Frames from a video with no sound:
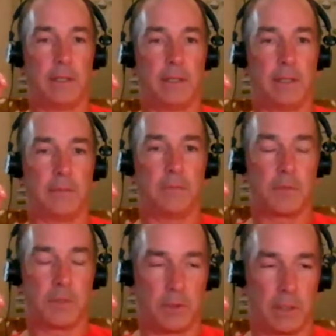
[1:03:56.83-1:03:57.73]
And
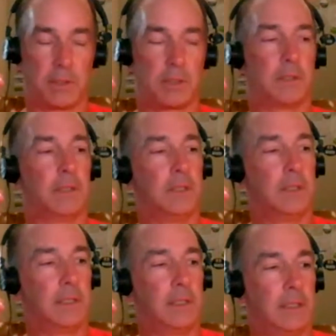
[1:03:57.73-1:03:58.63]
so, yes.
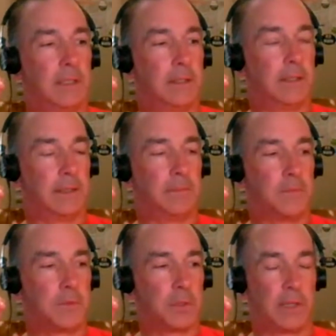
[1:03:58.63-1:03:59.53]
And so, yeah,